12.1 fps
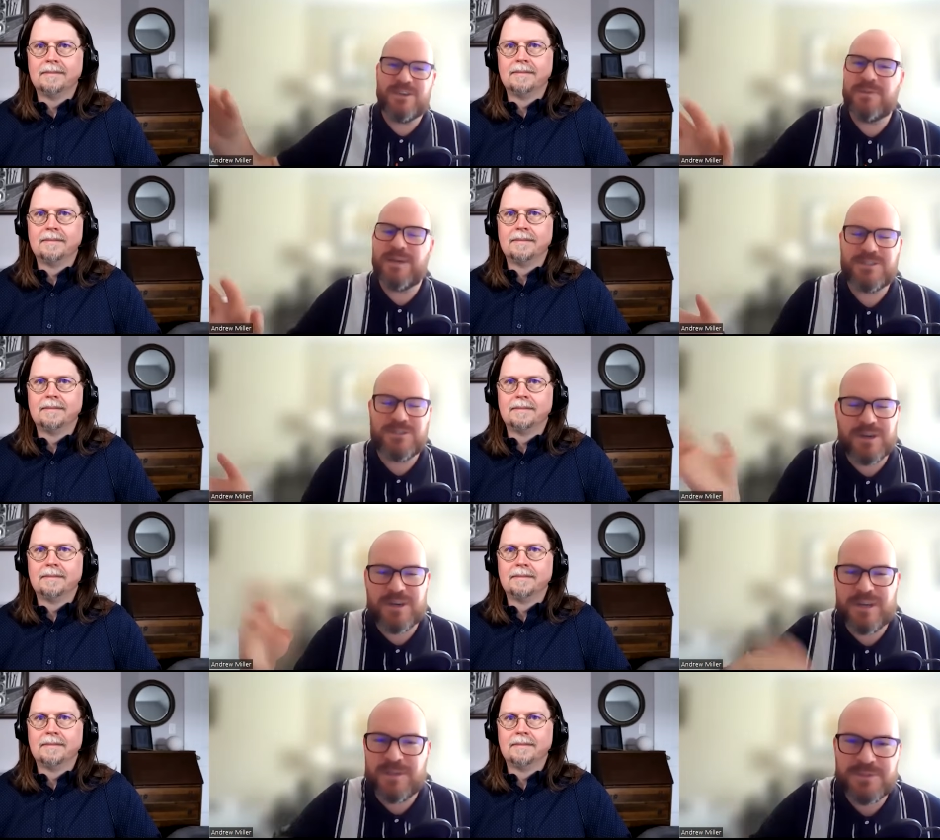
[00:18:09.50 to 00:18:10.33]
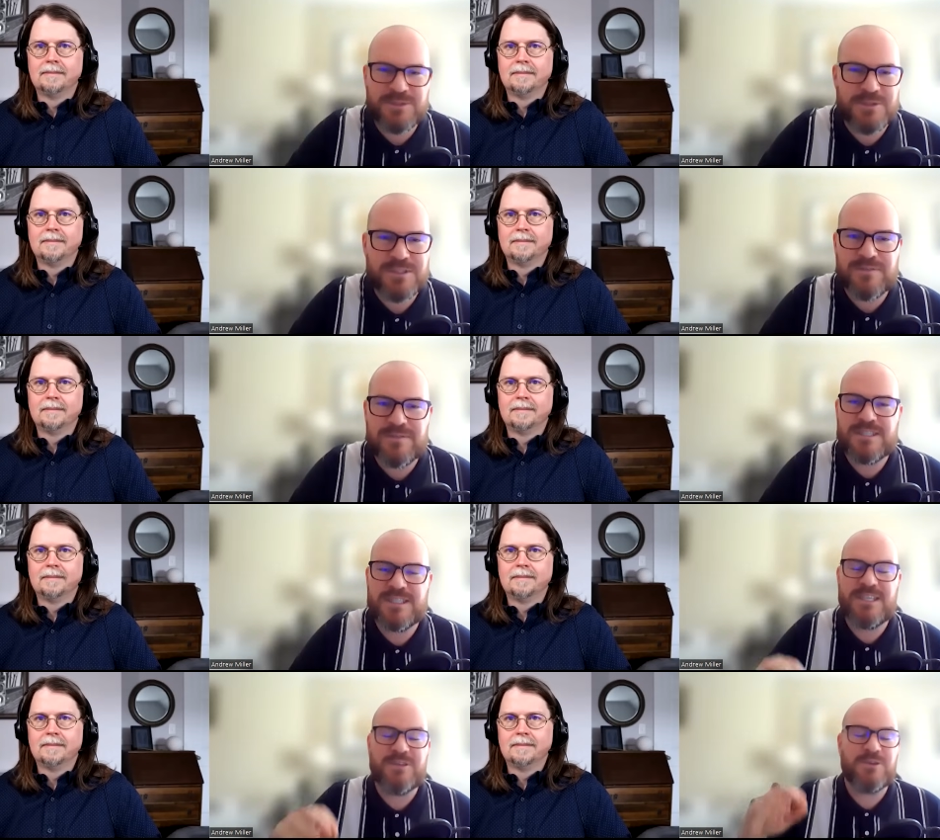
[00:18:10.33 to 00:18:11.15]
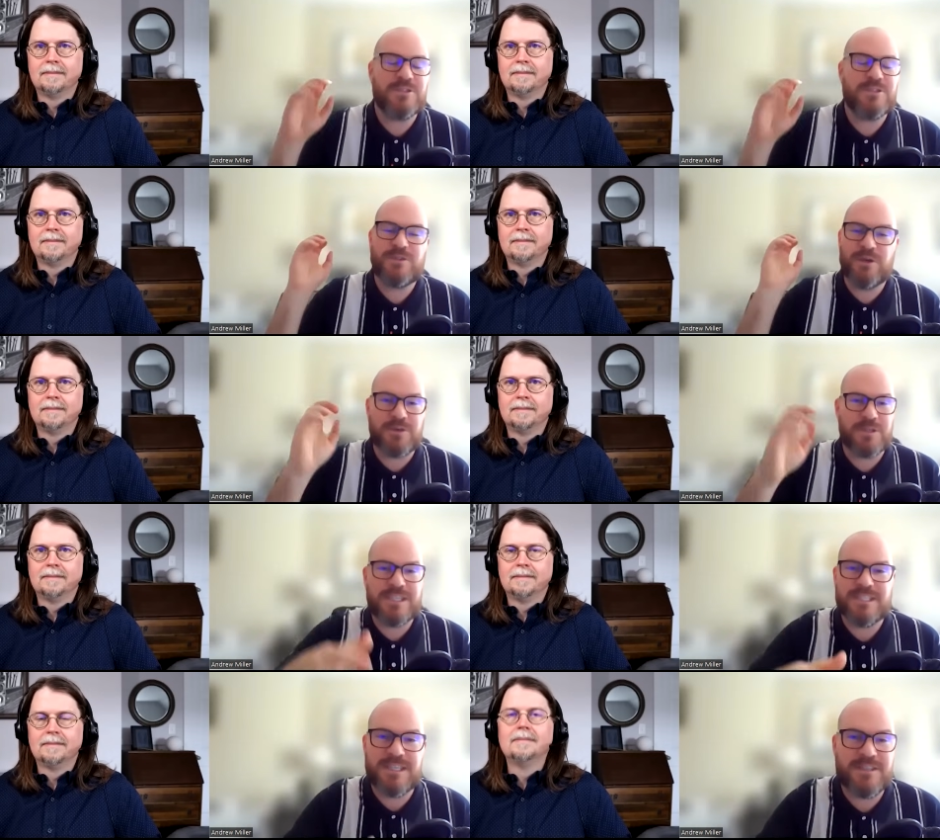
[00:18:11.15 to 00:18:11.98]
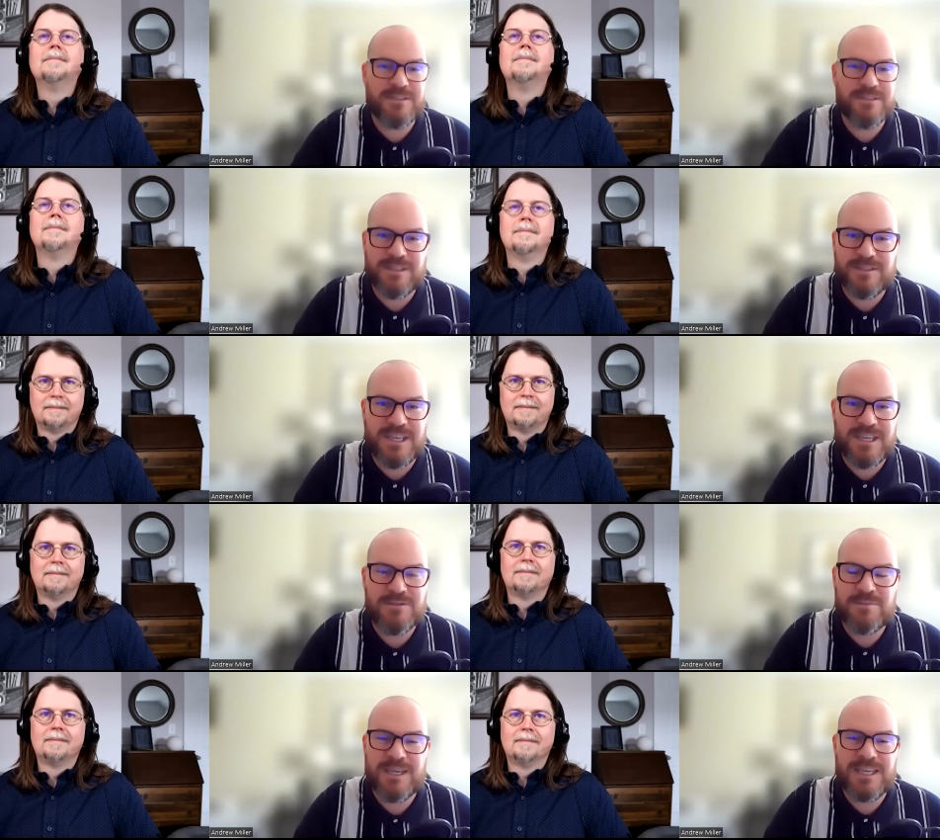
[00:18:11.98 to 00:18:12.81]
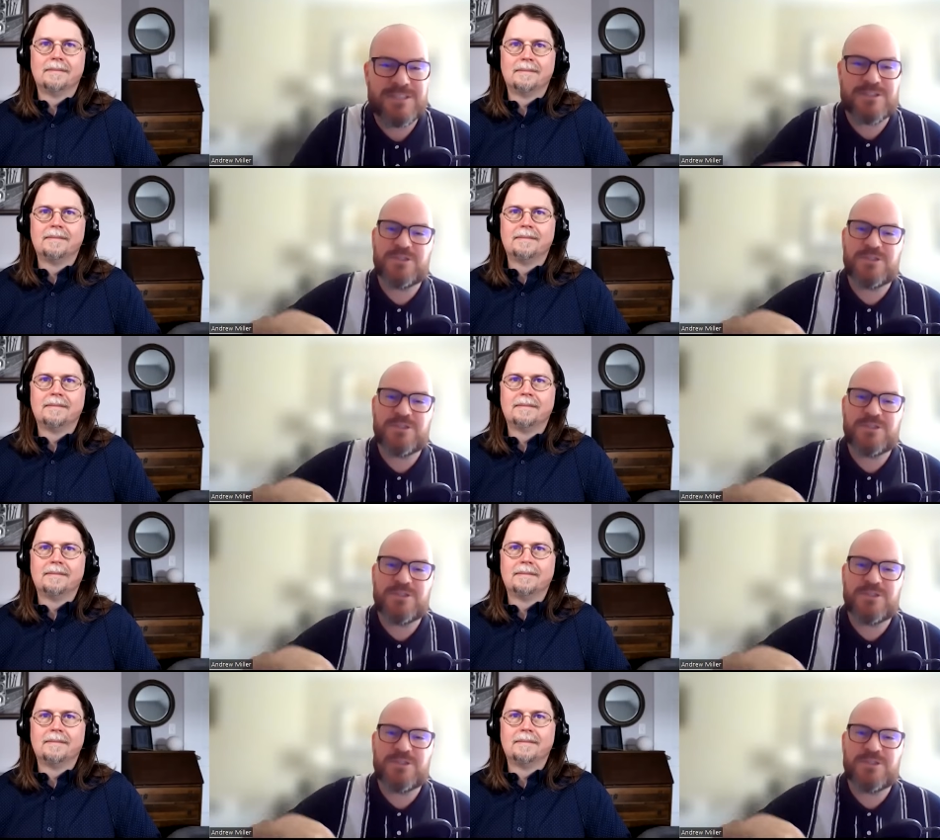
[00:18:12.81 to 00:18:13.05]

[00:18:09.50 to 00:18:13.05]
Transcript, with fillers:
Speaker 1: go back to our episode 17 or just go to LinkedIn and Dave's page.